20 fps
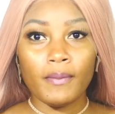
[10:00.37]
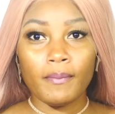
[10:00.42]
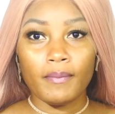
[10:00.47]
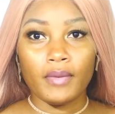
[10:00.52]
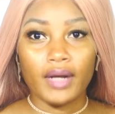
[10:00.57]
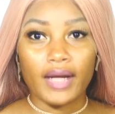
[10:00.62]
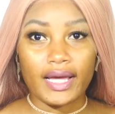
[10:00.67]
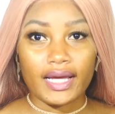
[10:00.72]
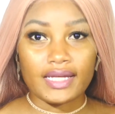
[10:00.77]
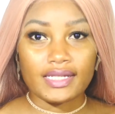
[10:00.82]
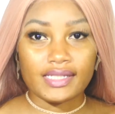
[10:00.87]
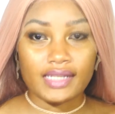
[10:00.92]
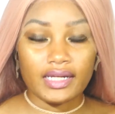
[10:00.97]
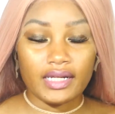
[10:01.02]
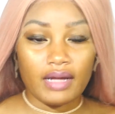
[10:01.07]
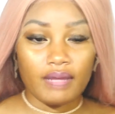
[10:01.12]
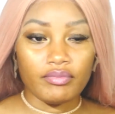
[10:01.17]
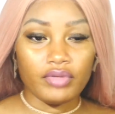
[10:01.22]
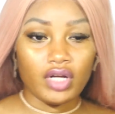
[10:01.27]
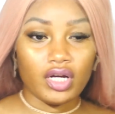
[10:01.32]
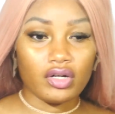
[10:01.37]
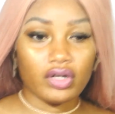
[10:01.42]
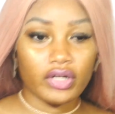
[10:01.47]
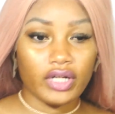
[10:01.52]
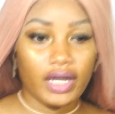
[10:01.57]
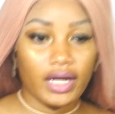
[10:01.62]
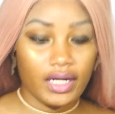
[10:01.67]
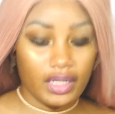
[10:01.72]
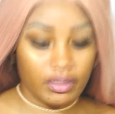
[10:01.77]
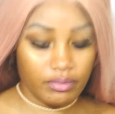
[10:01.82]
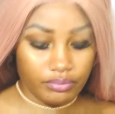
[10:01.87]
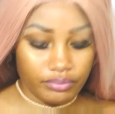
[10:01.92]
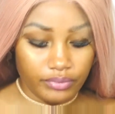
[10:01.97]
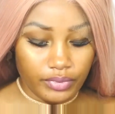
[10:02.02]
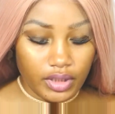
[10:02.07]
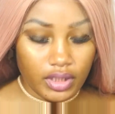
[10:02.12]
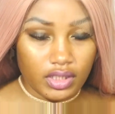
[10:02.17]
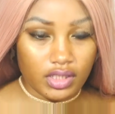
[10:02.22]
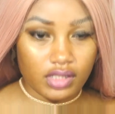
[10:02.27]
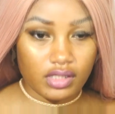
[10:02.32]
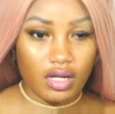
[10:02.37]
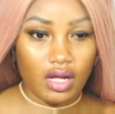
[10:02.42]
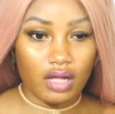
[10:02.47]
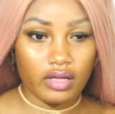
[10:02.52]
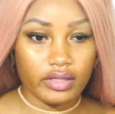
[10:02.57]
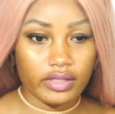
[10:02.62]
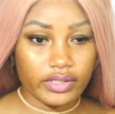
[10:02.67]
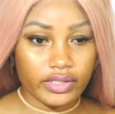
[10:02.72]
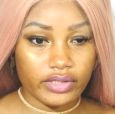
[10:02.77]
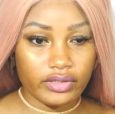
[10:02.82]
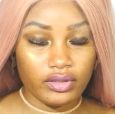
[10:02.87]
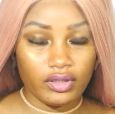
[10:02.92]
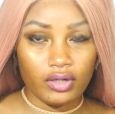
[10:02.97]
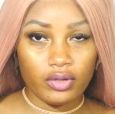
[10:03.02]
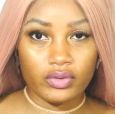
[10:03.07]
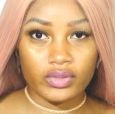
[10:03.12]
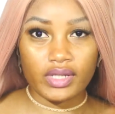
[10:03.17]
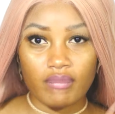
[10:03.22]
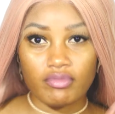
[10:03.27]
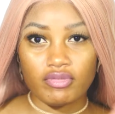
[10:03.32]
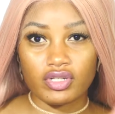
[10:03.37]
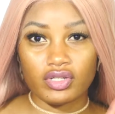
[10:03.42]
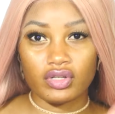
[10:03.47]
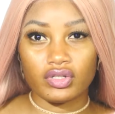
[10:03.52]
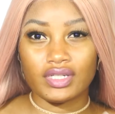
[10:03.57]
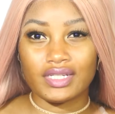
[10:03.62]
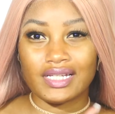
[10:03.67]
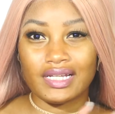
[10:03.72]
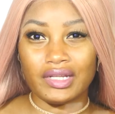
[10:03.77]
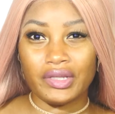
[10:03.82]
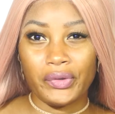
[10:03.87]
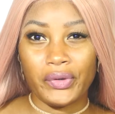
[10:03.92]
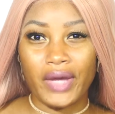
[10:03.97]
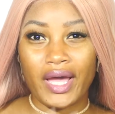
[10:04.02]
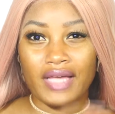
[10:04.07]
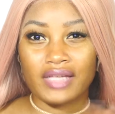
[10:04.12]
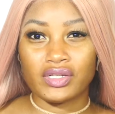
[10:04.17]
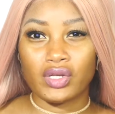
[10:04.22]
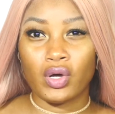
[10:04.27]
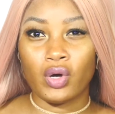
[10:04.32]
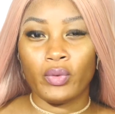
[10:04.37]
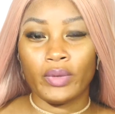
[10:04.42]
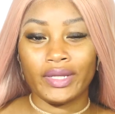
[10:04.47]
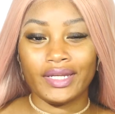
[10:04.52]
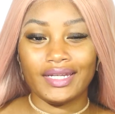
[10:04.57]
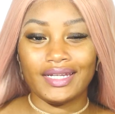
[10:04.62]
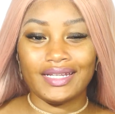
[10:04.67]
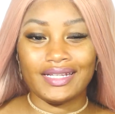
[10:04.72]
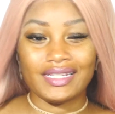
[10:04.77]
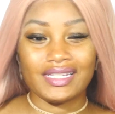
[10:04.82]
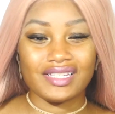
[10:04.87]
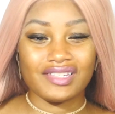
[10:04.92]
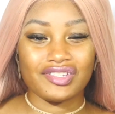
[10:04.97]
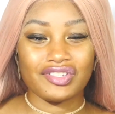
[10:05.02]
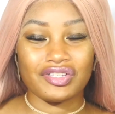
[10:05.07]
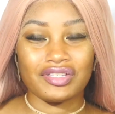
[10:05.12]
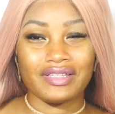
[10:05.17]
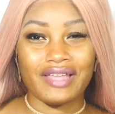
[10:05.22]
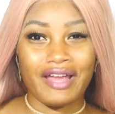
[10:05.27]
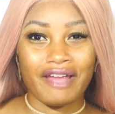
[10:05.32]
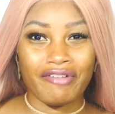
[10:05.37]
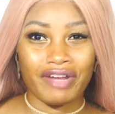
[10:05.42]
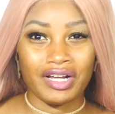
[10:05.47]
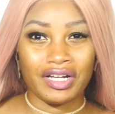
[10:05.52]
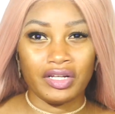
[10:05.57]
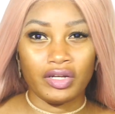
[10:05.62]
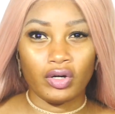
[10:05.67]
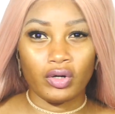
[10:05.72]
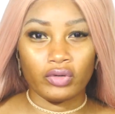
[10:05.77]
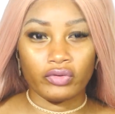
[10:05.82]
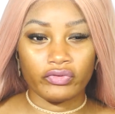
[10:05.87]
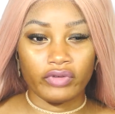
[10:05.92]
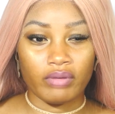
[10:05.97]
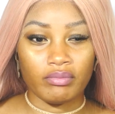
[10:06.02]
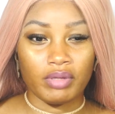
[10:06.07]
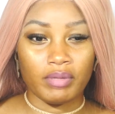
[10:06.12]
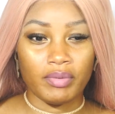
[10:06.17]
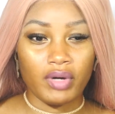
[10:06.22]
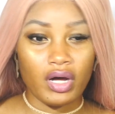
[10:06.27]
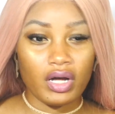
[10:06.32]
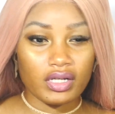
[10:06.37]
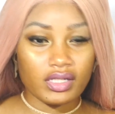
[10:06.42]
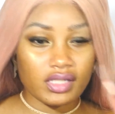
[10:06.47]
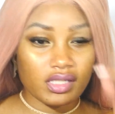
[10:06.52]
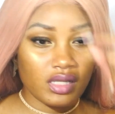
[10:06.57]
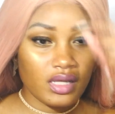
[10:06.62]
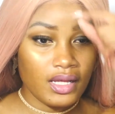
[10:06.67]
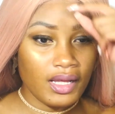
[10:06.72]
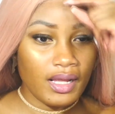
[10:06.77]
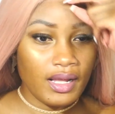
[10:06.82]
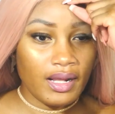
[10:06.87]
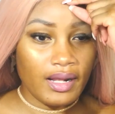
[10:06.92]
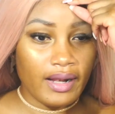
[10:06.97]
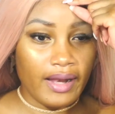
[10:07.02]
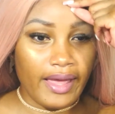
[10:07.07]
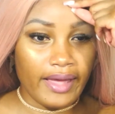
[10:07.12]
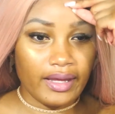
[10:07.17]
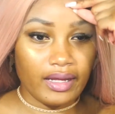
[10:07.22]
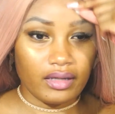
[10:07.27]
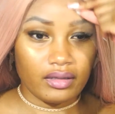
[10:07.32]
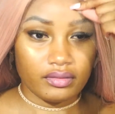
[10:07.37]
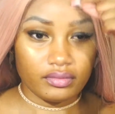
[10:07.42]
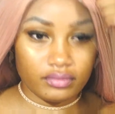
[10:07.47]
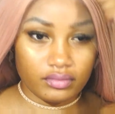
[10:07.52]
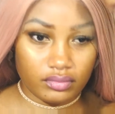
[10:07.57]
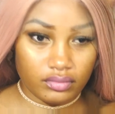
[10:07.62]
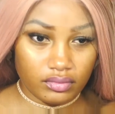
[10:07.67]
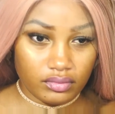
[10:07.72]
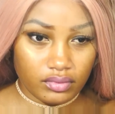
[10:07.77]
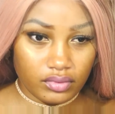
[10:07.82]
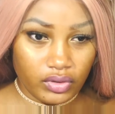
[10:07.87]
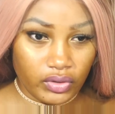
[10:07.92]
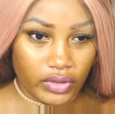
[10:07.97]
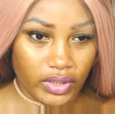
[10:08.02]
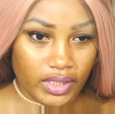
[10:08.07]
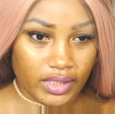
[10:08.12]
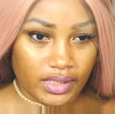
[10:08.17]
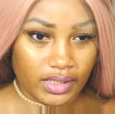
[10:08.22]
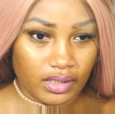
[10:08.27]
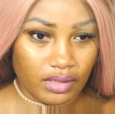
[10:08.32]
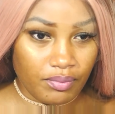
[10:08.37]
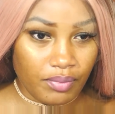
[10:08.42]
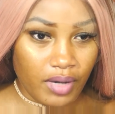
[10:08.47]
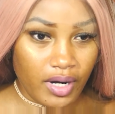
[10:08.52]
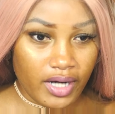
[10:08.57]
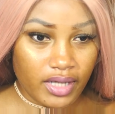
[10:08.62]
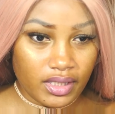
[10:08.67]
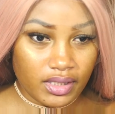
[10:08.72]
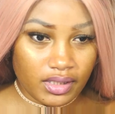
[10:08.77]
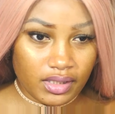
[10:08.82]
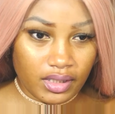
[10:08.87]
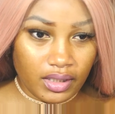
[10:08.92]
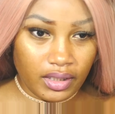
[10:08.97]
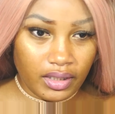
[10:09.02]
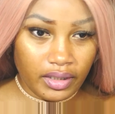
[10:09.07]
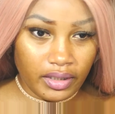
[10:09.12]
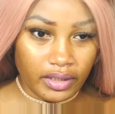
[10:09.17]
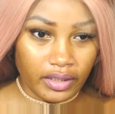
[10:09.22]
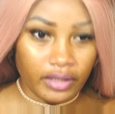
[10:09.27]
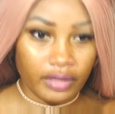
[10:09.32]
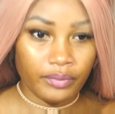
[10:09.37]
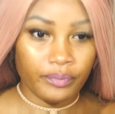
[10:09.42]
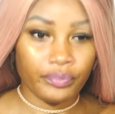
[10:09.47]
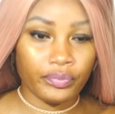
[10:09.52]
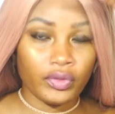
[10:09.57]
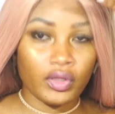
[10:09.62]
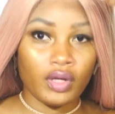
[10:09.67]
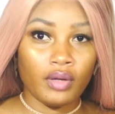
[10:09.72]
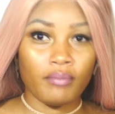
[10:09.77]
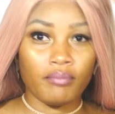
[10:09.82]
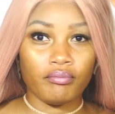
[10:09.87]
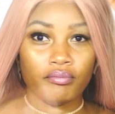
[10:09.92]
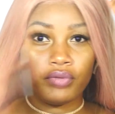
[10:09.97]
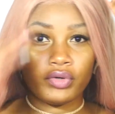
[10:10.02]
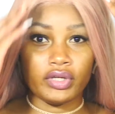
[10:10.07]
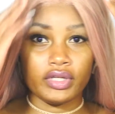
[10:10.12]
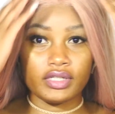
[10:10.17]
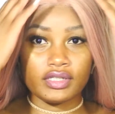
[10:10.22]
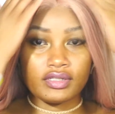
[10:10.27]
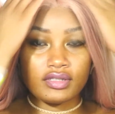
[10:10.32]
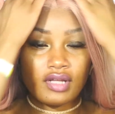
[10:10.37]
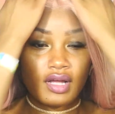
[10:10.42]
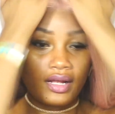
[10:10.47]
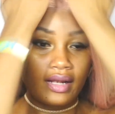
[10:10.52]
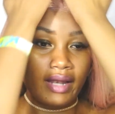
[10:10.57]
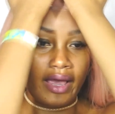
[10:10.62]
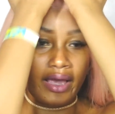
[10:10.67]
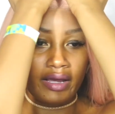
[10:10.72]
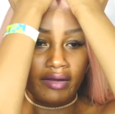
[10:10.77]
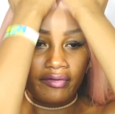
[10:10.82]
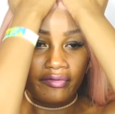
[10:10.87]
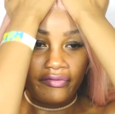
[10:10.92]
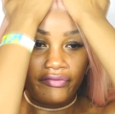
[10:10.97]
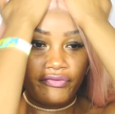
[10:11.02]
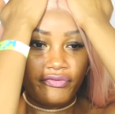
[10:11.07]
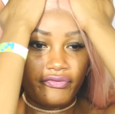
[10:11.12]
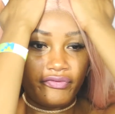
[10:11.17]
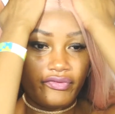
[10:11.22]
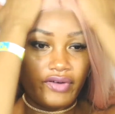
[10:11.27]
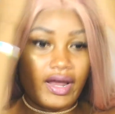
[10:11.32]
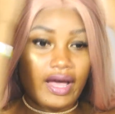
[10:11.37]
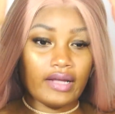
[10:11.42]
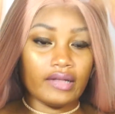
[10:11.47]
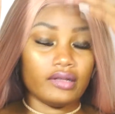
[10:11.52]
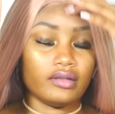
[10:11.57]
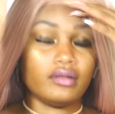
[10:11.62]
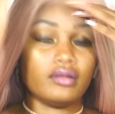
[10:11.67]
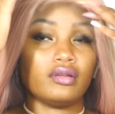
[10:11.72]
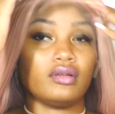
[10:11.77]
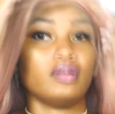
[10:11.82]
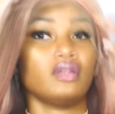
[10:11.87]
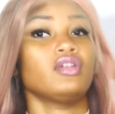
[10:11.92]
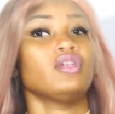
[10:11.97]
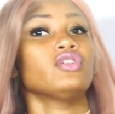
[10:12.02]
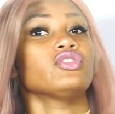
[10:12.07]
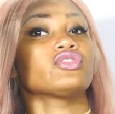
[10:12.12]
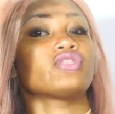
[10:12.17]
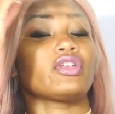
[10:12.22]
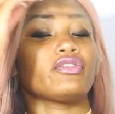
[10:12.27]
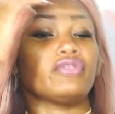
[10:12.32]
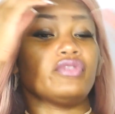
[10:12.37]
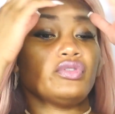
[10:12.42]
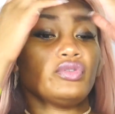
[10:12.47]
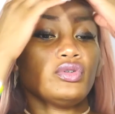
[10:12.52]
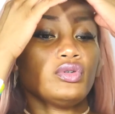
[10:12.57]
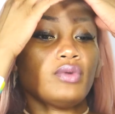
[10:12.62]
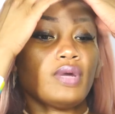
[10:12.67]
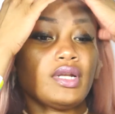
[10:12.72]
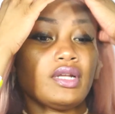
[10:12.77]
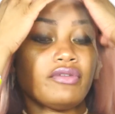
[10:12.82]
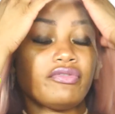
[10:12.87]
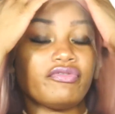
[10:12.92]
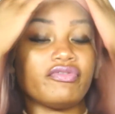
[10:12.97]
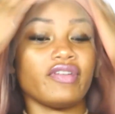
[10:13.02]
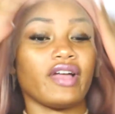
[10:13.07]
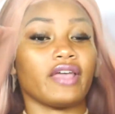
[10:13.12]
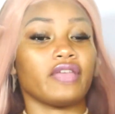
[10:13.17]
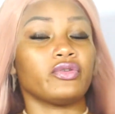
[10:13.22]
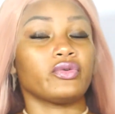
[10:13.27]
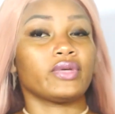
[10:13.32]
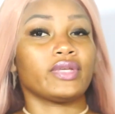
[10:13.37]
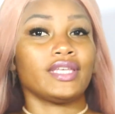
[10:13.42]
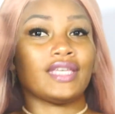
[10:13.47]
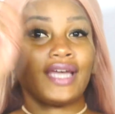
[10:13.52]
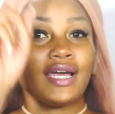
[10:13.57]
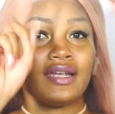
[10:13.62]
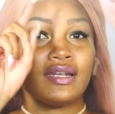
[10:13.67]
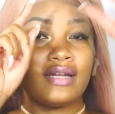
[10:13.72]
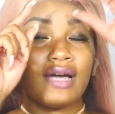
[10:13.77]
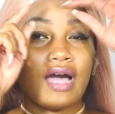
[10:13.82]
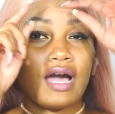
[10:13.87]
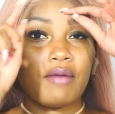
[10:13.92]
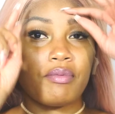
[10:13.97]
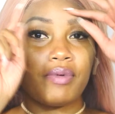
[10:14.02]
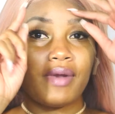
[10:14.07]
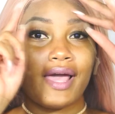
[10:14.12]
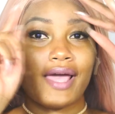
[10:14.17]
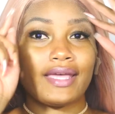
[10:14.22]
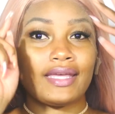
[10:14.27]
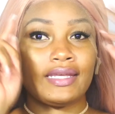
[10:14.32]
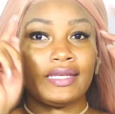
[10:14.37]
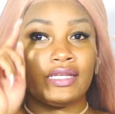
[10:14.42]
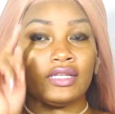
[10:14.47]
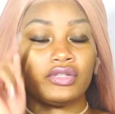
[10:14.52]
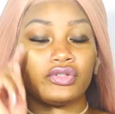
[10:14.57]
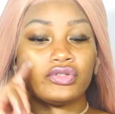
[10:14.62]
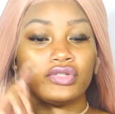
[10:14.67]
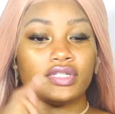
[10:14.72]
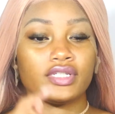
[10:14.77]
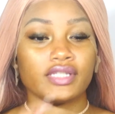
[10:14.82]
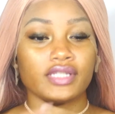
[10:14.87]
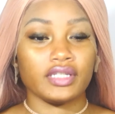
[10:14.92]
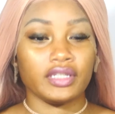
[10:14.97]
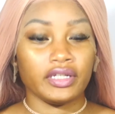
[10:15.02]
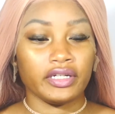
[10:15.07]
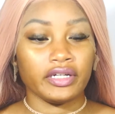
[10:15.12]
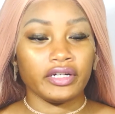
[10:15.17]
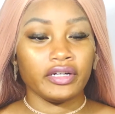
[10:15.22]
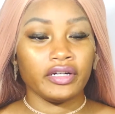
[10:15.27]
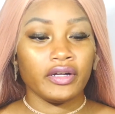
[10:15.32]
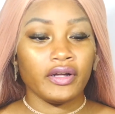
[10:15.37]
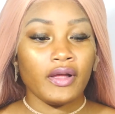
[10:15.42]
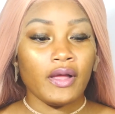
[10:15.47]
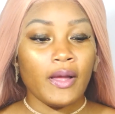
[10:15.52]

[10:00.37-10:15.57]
but like I said I'm not gonna um install this now I'm just gonna tell you guys how it is directly out from the box like you can see the part is here but it's not like flat so if you do want it flat you can apply heat to this here